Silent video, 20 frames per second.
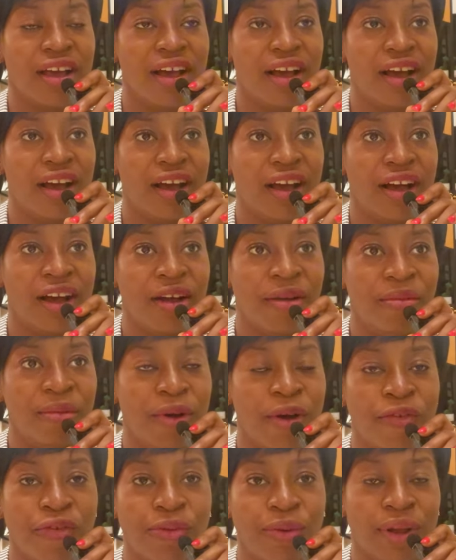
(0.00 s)

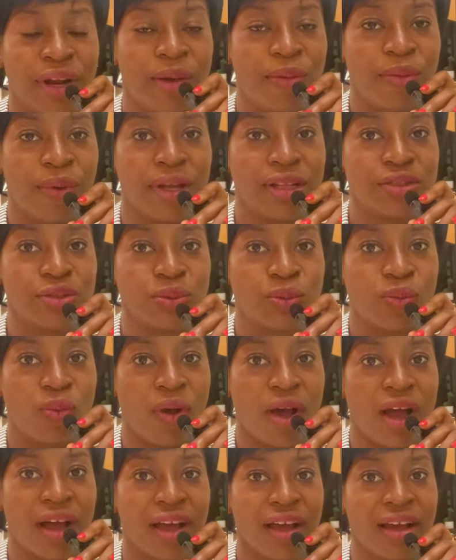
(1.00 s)
of what I wear to
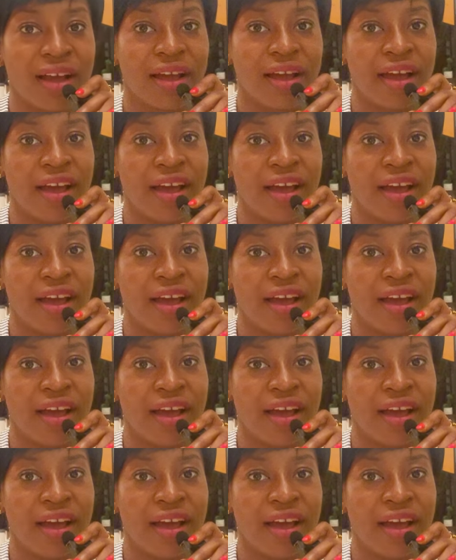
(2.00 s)
work?